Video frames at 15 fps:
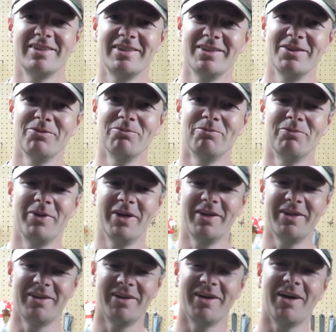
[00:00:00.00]
Yep,
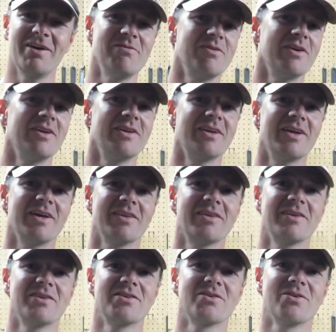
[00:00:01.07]
but I finally got
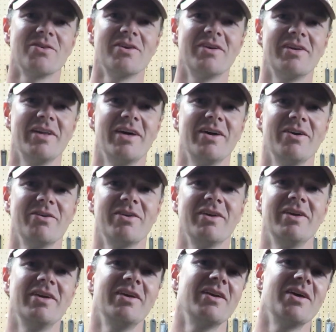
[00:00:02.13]
things sorted out
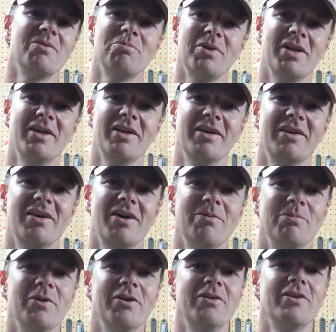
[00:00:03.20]
and I plan on
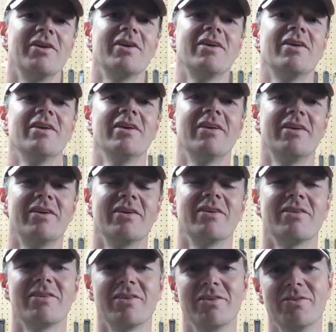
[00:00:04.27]
uploading again
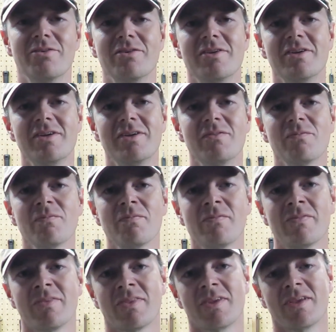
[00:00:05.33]
here soon.
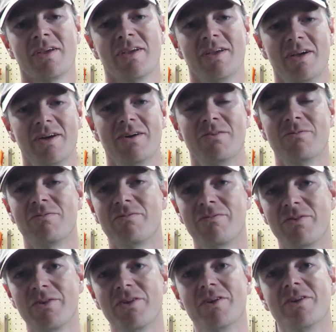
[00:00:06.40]
Now,
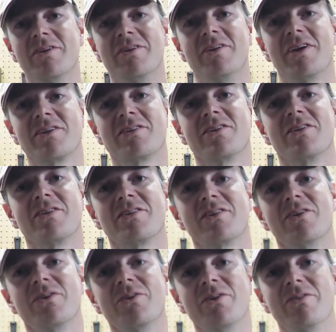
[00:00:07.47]
for the dozen or
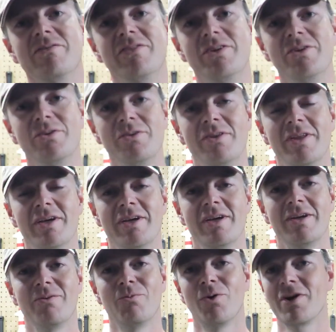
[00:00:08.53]
so of you
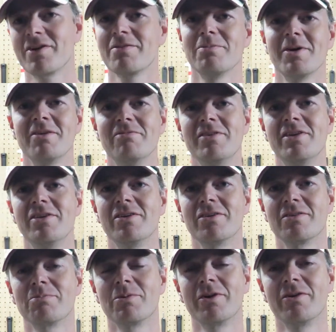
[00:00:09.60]
that watch my
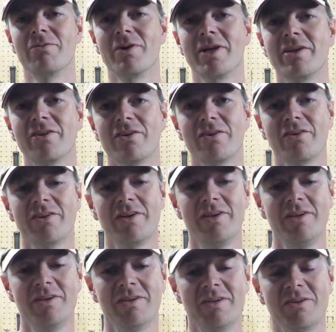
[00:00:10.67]
videos pretty
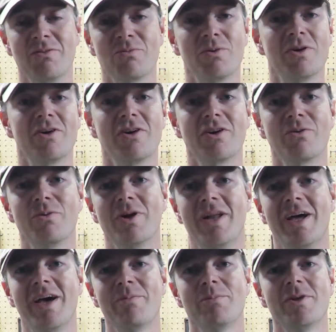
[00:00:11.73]
regularly and wondering what
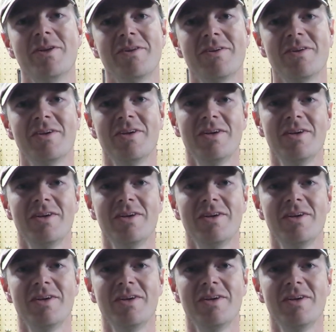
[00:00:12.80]
happened,